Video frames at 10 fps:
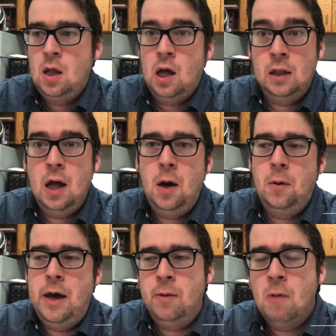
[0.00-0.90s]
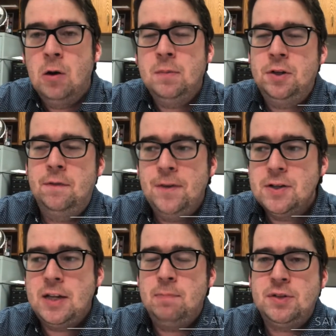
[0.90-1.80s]
Hello, and welcome to the
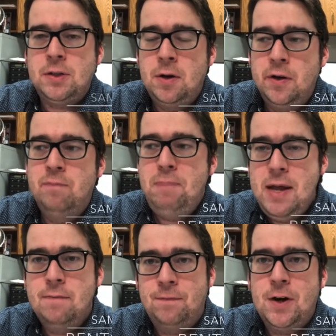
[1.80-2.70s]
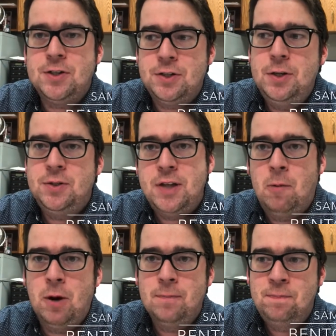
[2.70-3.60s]
first episode of Benton First News
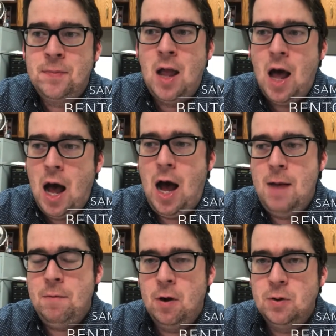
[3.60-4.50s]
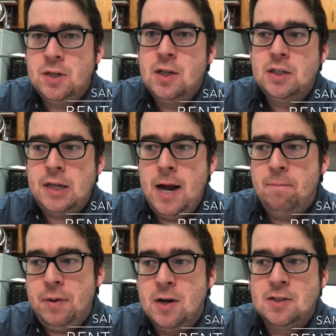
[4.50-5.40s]
Network. I'm your host, Sam
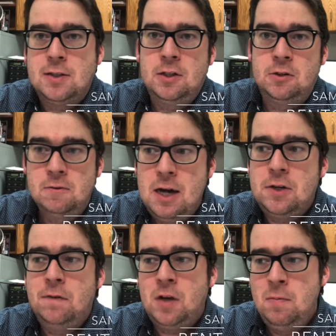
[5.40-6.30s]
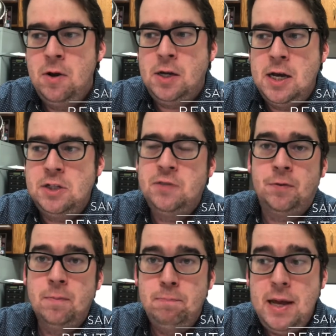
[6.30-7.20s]
Pierce, the Director of Communications
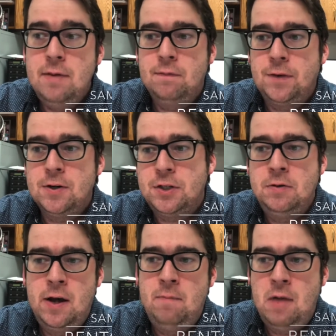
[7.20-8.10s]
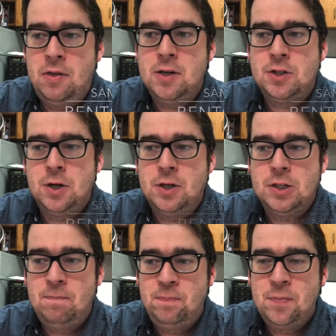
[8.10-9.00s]
for Benton First United Methodist Church.
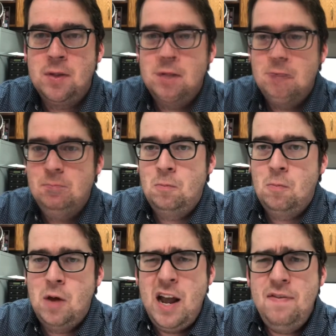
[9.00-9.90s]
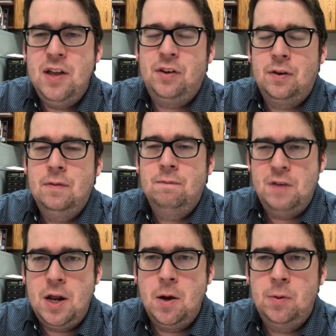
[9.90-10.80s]
In this
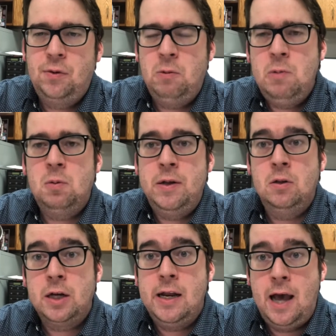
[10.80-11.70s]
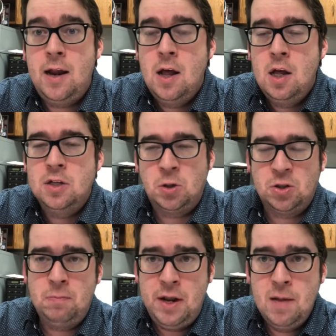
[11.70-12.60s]
videos, we will be looking at
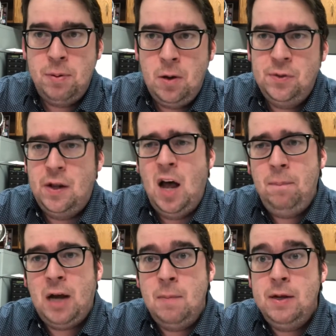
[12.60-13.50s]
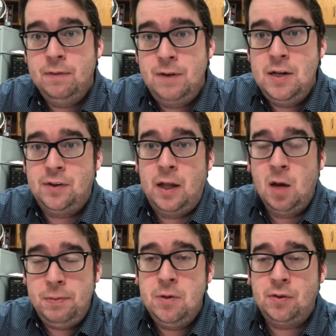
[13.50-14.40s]
social media posts and upcoming events to
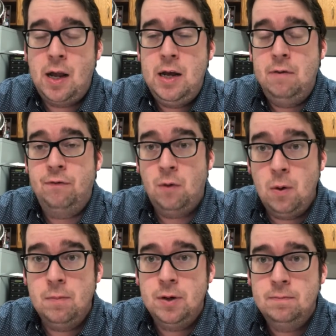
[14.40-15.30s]
help you stay informed.